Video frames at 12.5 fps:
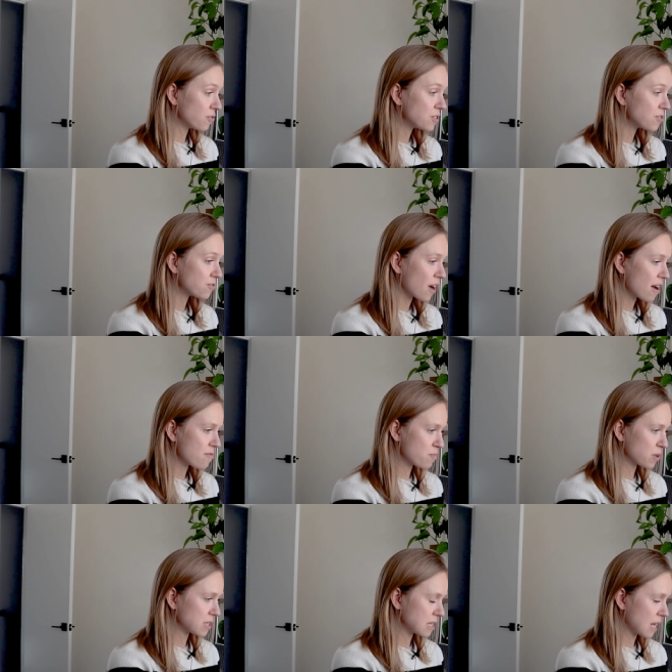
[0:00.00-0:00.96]

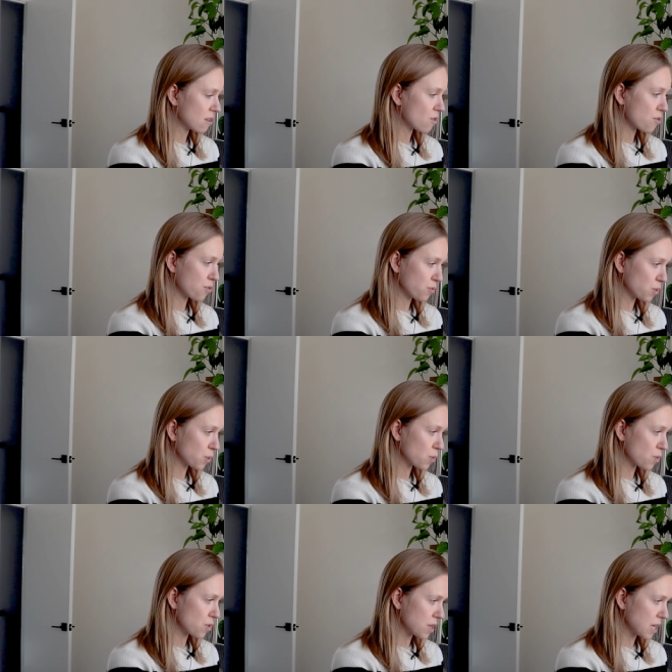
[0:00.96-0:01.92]
55%
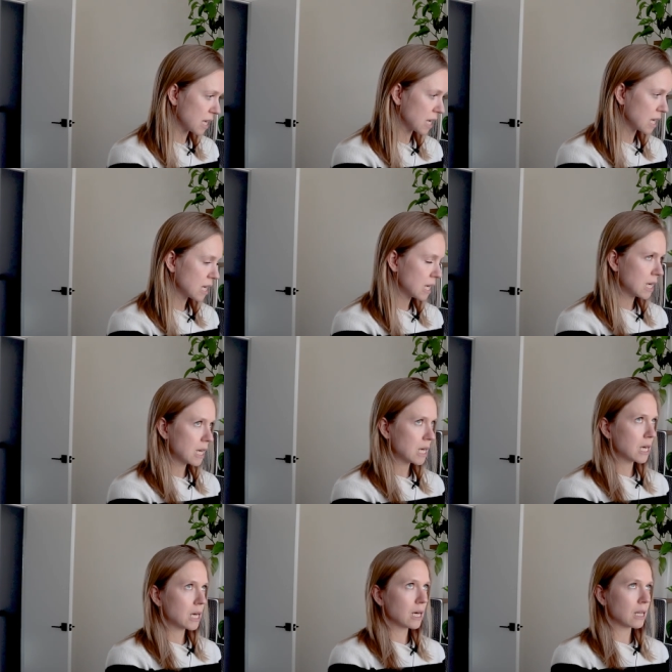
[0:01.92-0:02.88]
through the
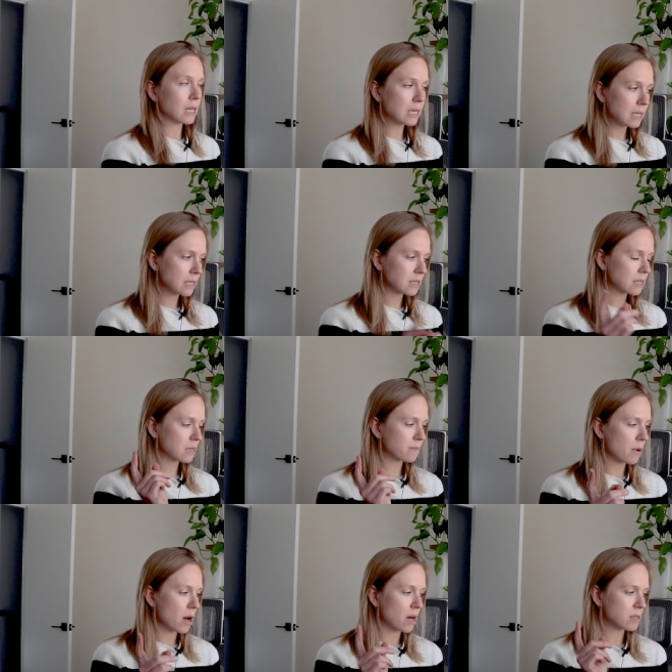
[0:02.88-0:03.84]
Linux
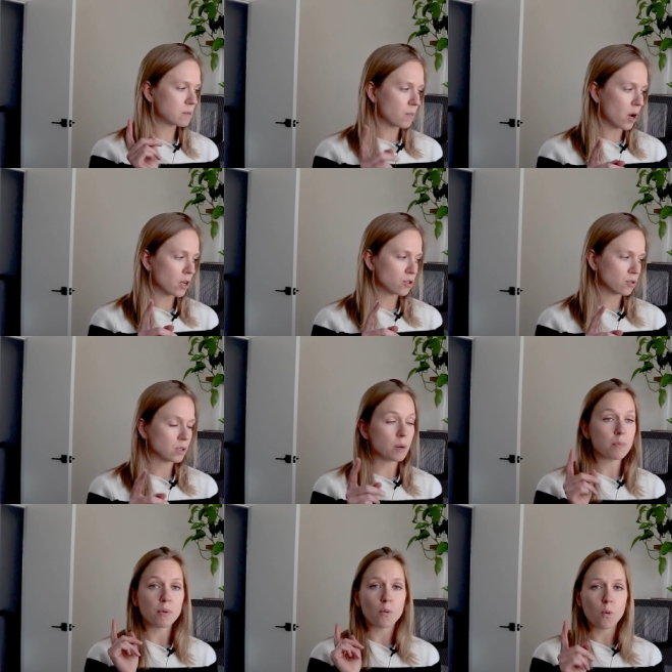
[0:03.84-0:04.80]
commands module
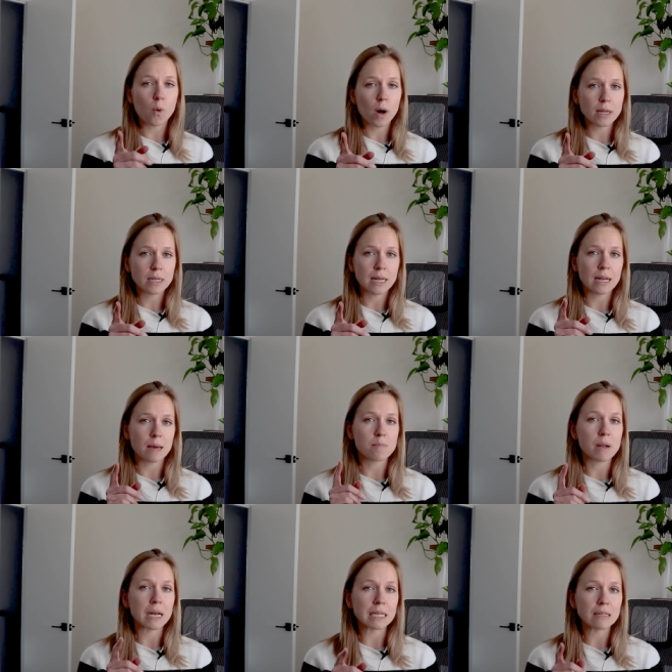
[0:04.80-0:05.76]
#1, and
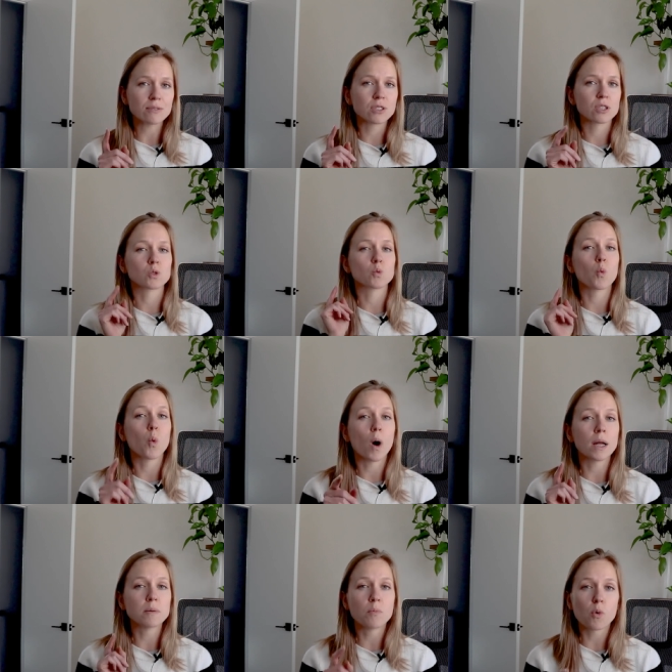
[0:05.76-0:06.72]
I believe there's
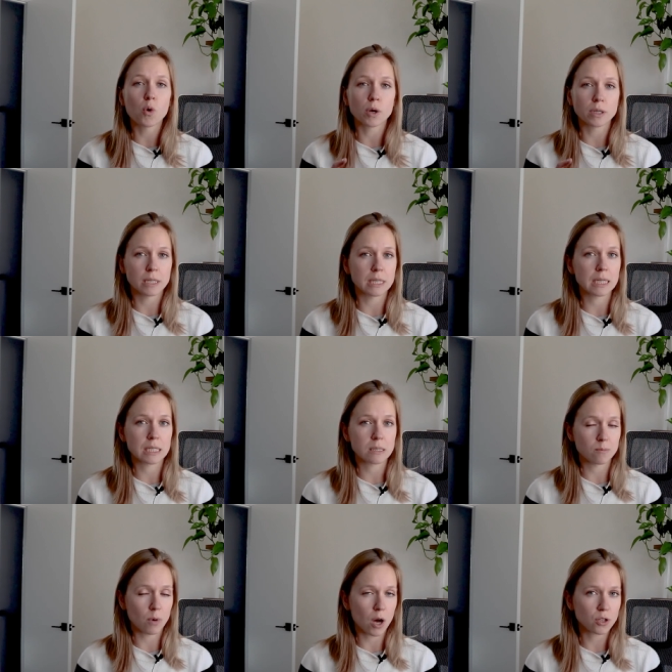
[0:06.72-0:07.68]
one more
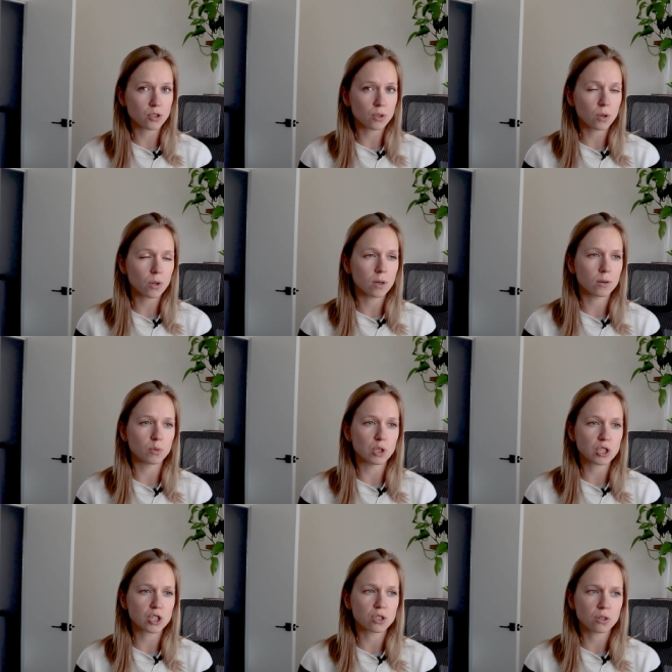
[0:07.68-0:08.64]
Linux module,
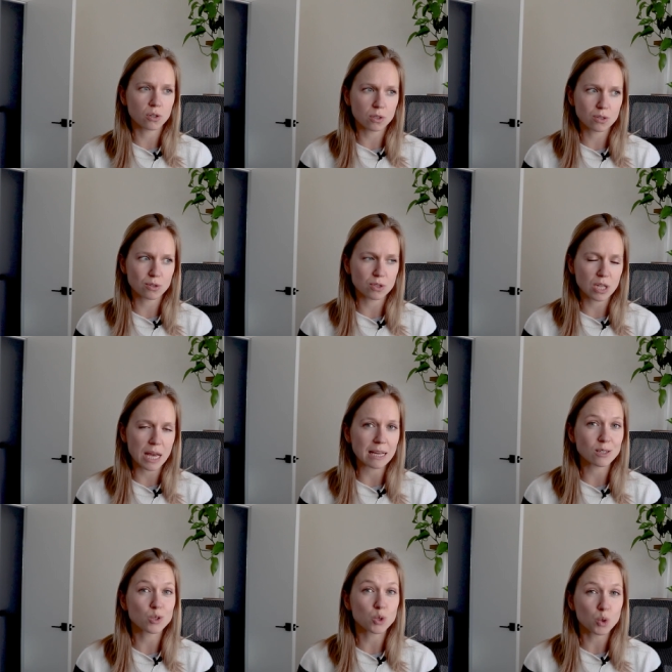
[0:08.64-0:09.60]
which is going to
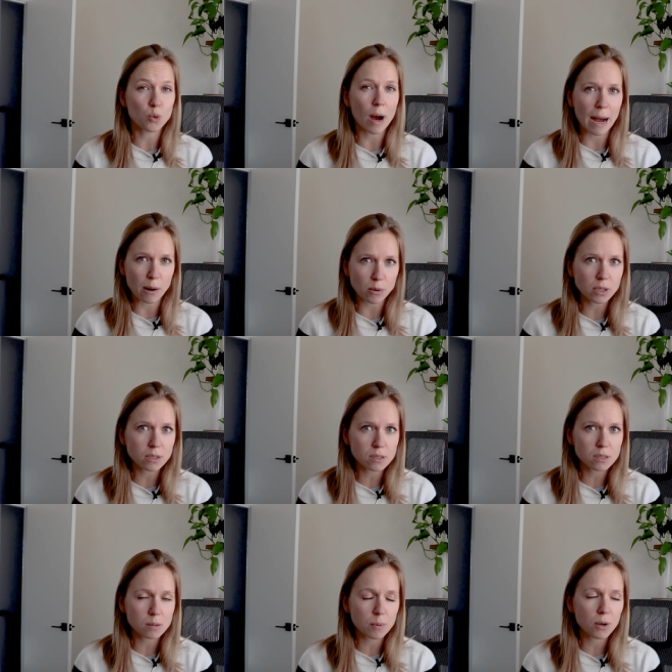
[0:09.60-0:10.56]
take 2
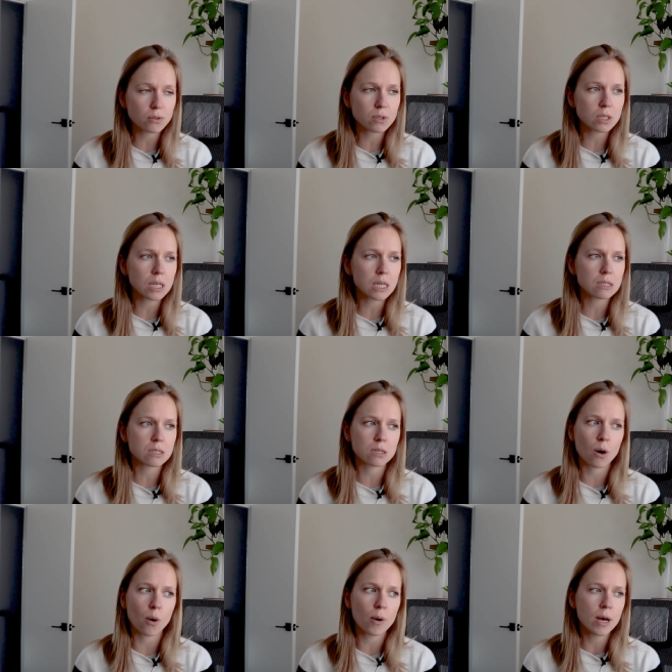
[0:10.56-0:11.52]
hours supposedly.
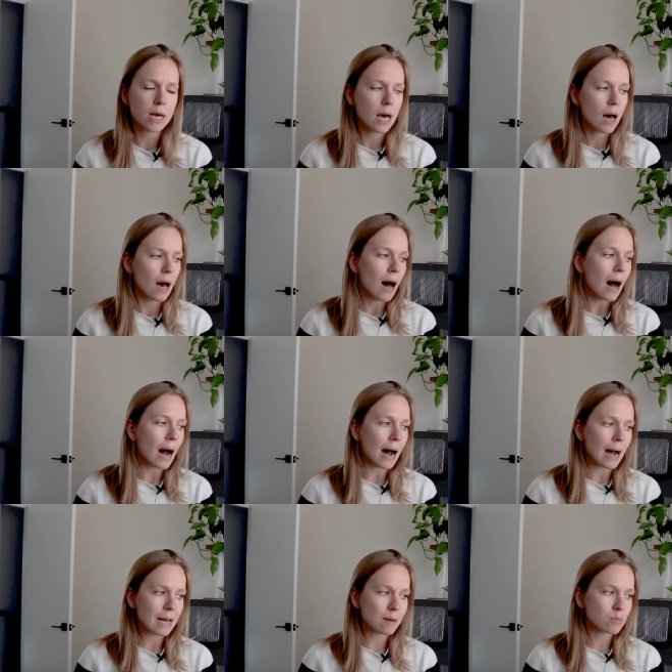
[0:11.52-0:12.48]
So
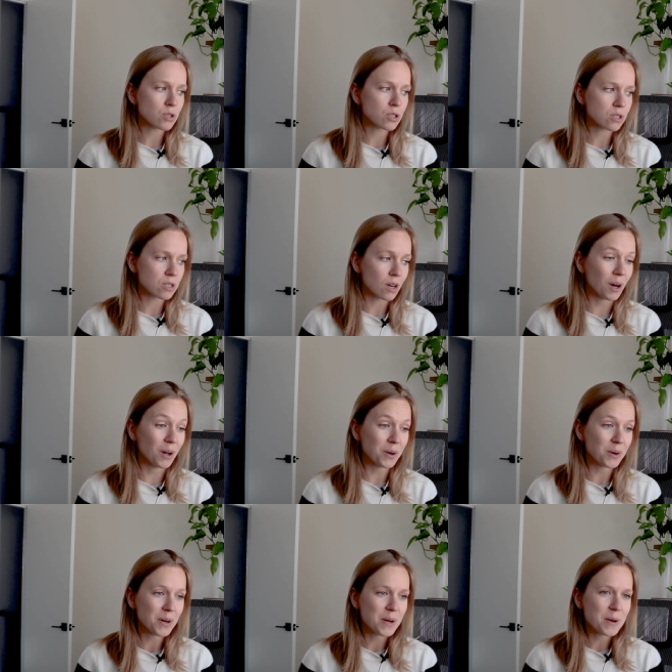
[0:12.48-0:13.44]
I am
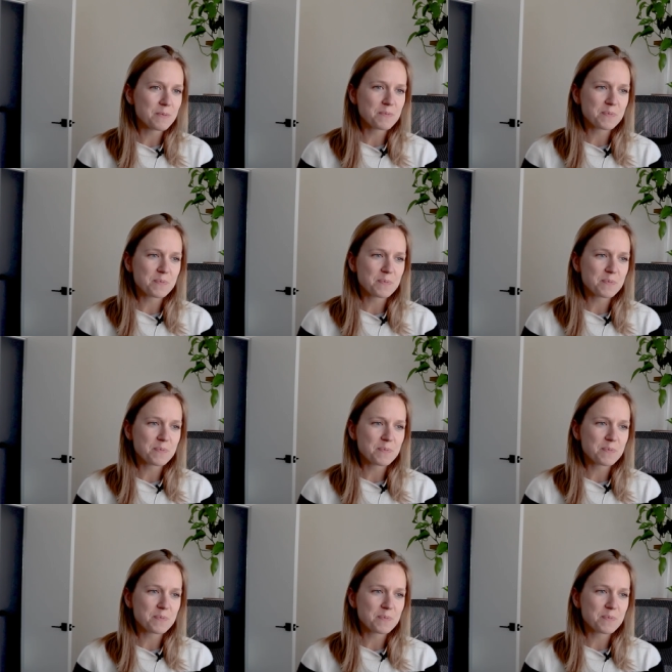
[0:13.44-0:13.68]
still,